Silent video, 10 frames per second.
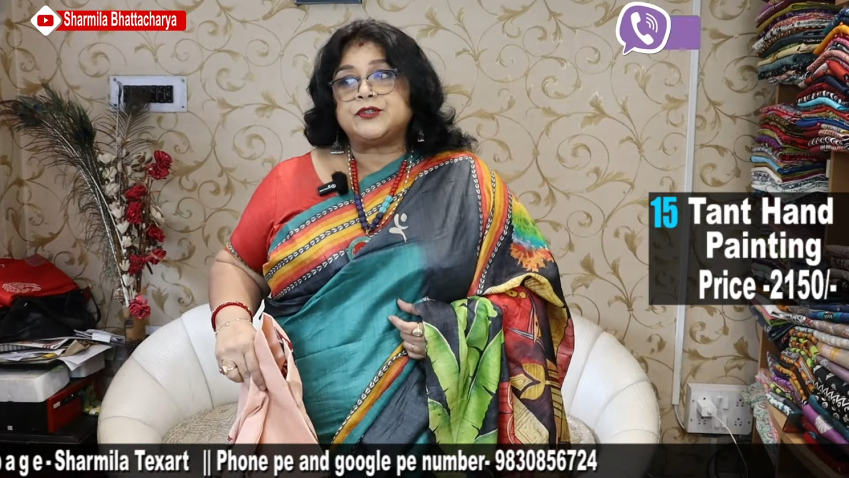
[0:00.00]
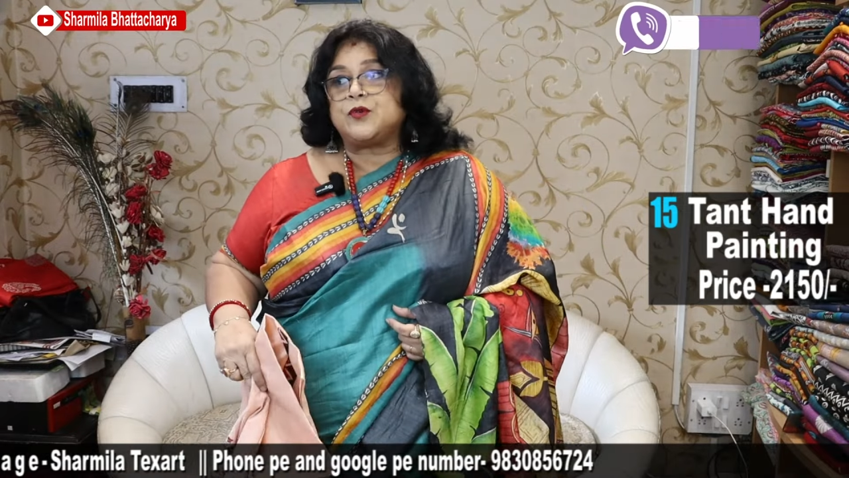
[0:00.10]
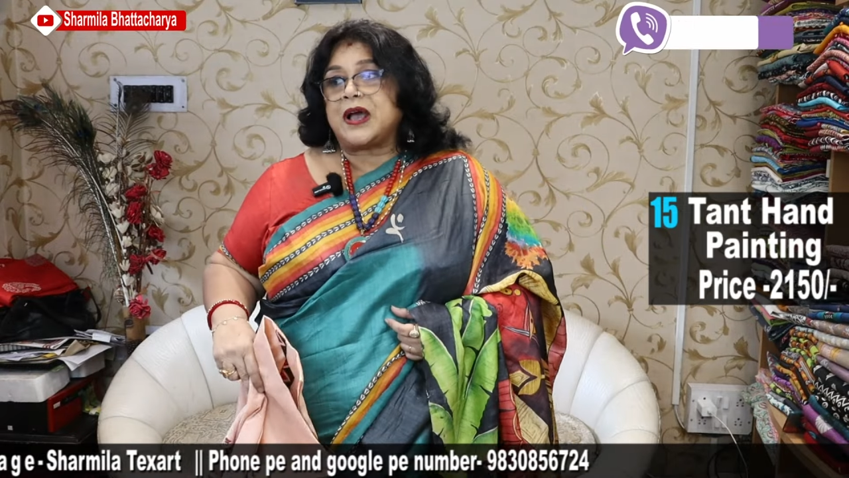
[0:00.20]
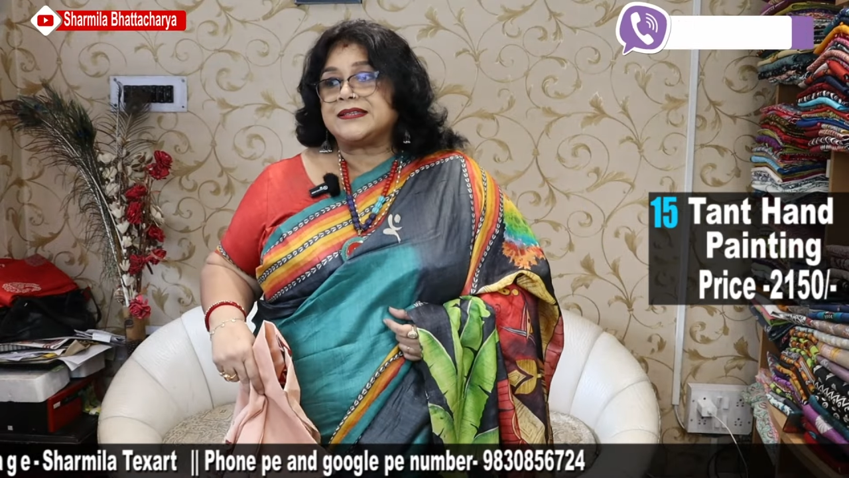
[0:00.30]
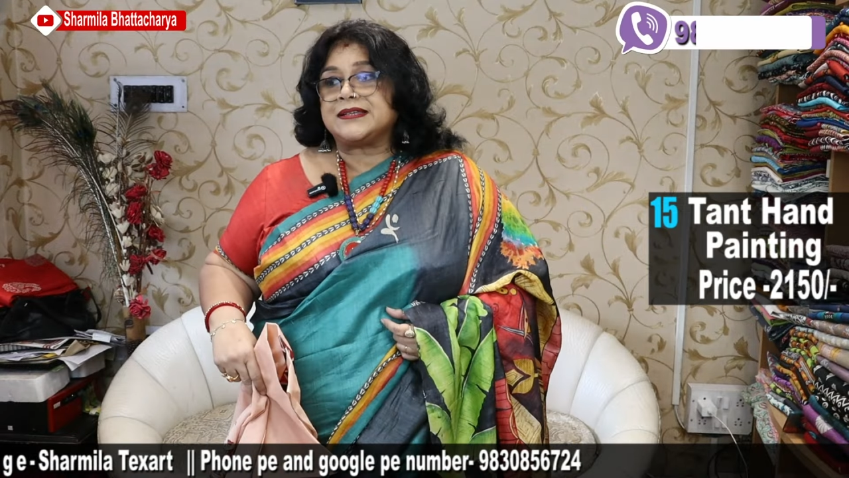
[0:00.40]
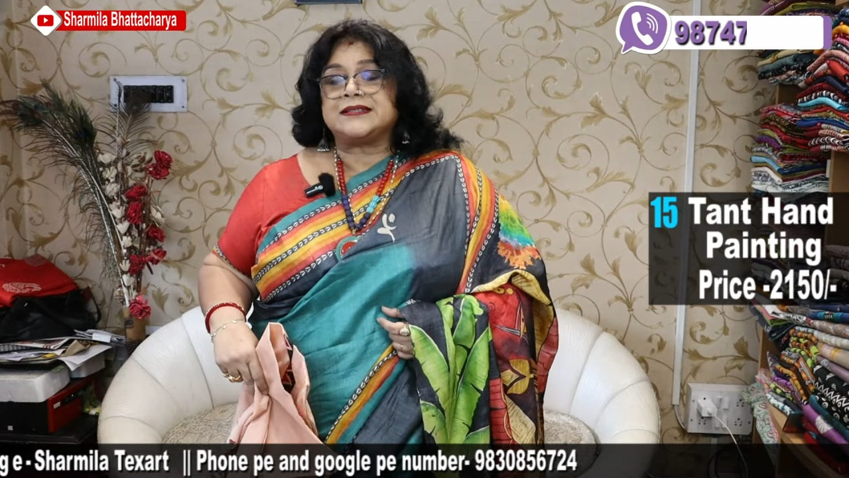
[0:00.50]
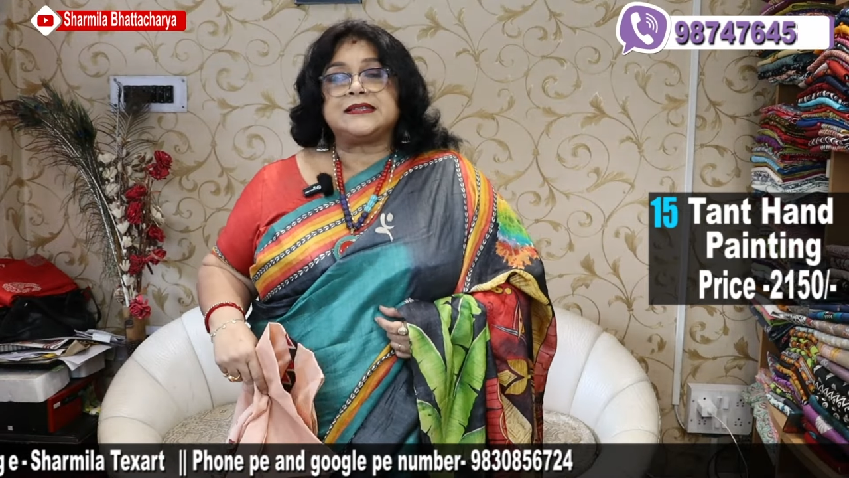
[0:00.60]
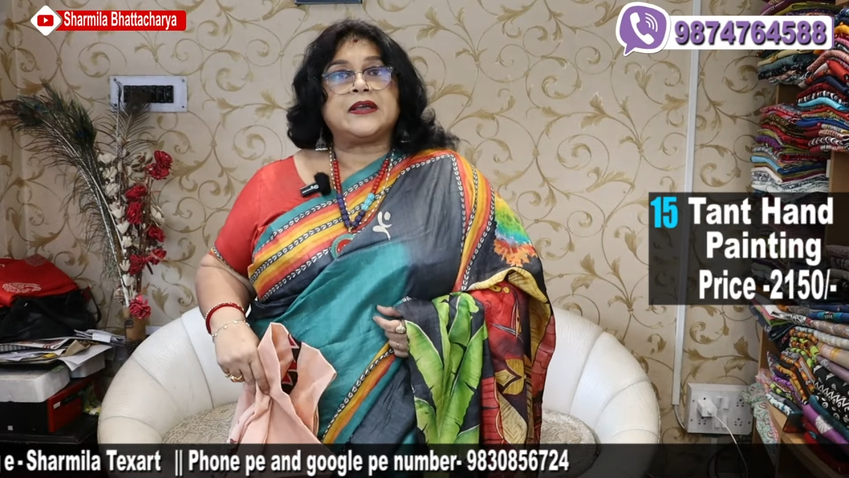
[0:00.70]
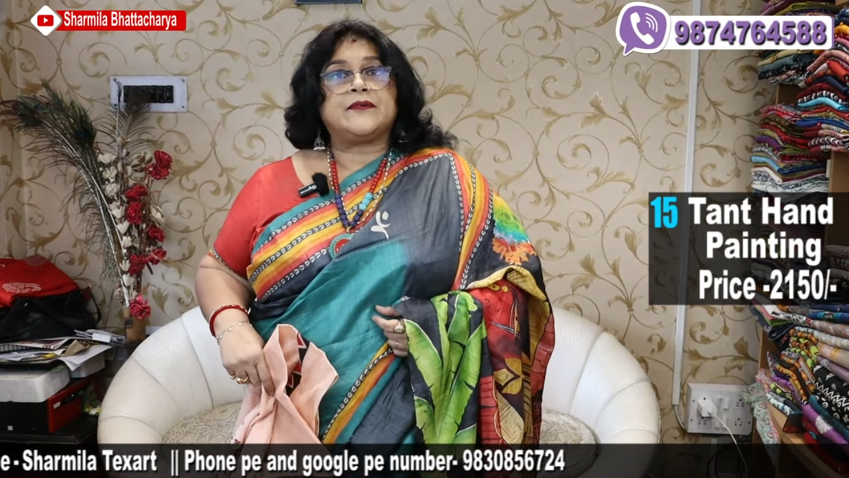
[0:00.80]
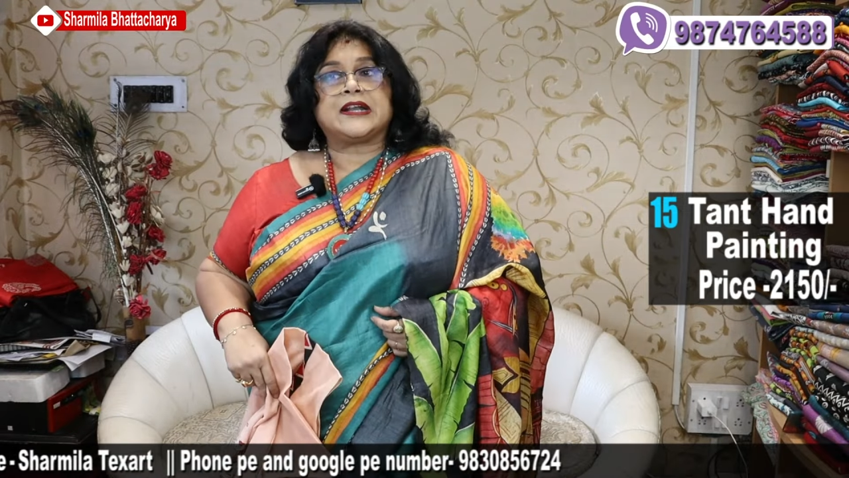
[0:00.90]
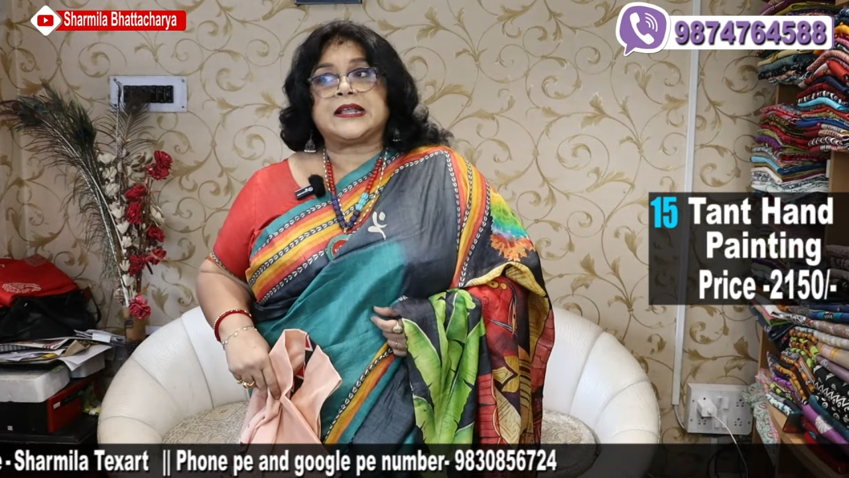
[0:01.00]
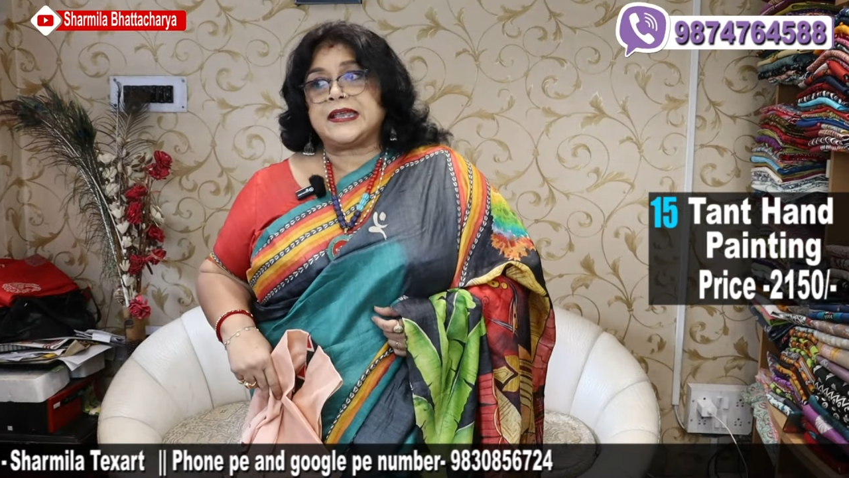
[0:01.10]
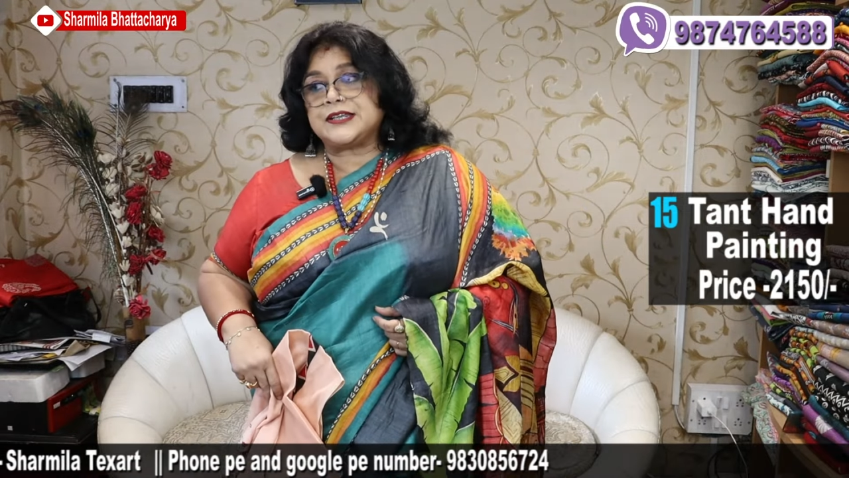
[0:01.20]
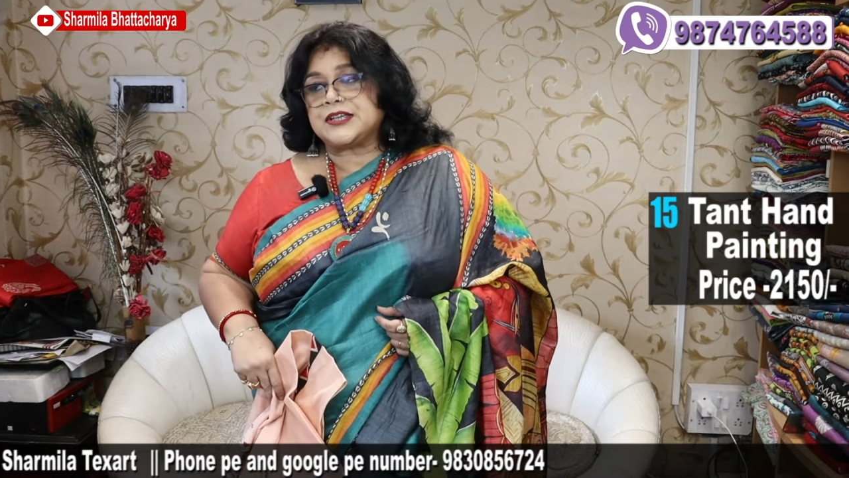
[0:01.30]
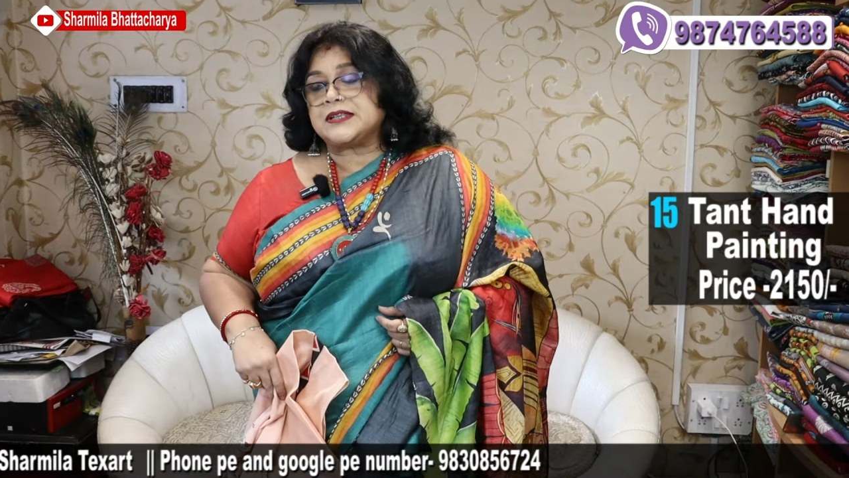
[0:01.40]
to us and see our
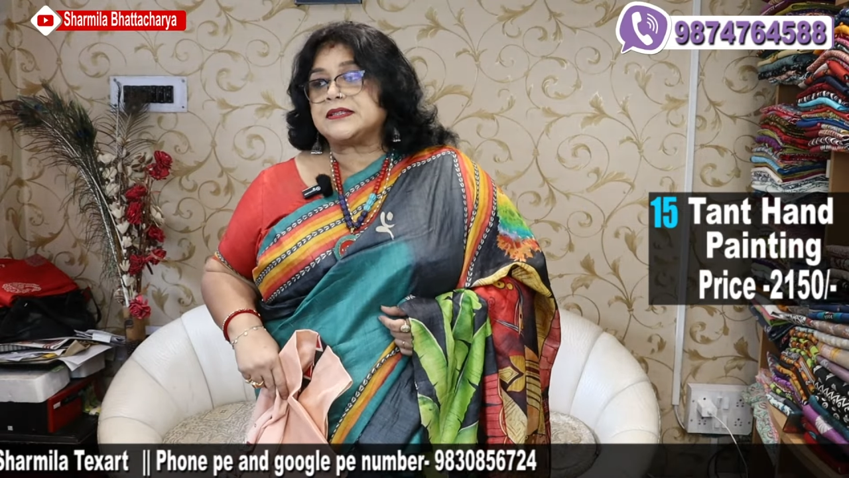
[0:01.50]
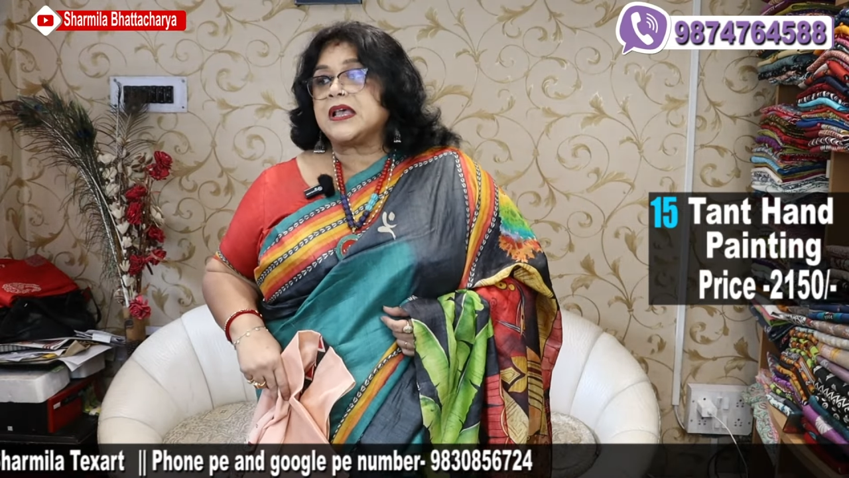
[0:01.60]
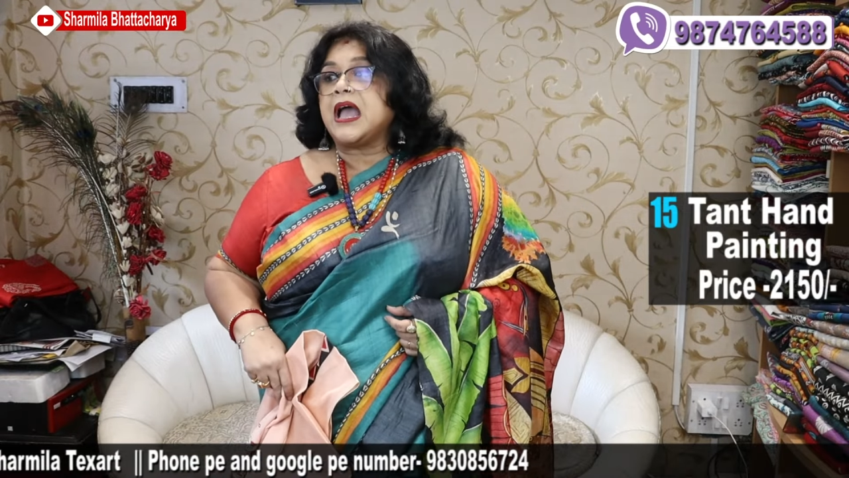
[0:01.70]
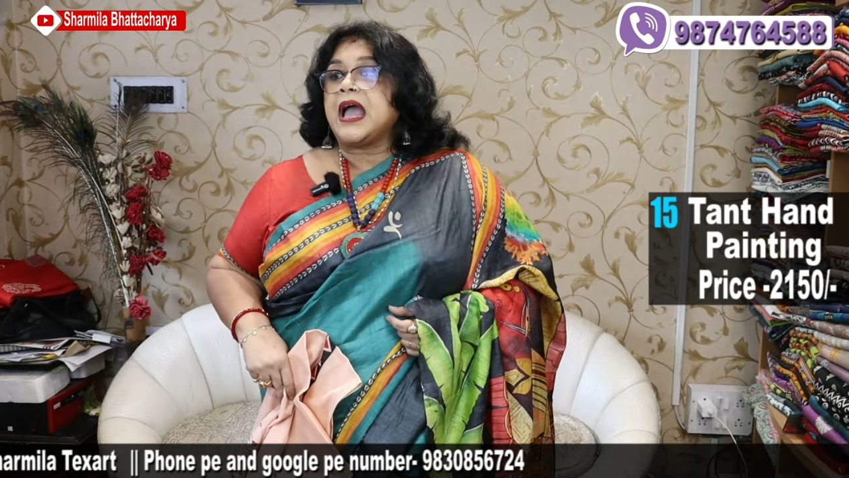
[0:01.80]
collections